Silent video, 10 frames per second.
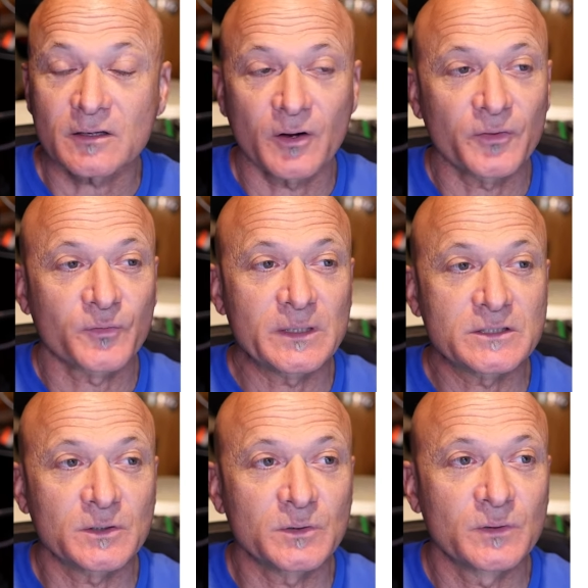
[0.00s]
is it called 3
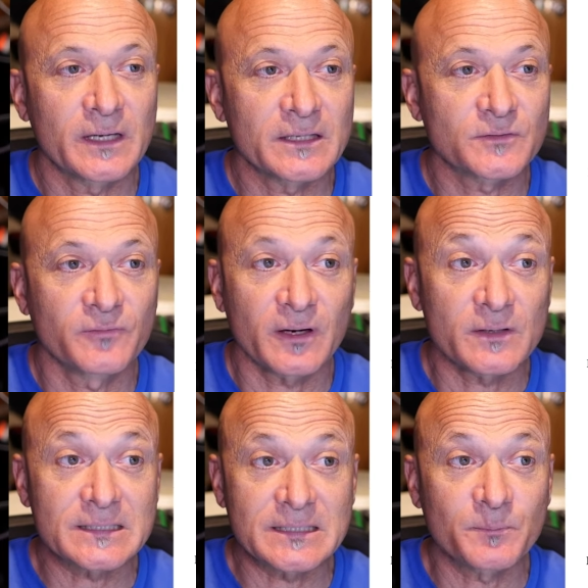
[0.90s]
2? It's
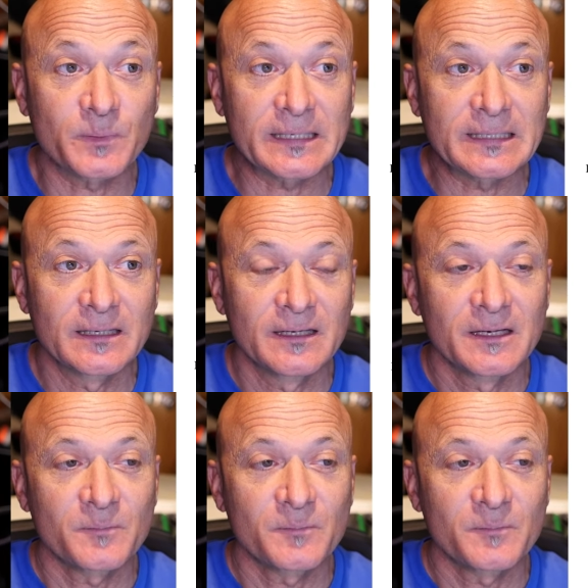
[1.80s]
very simply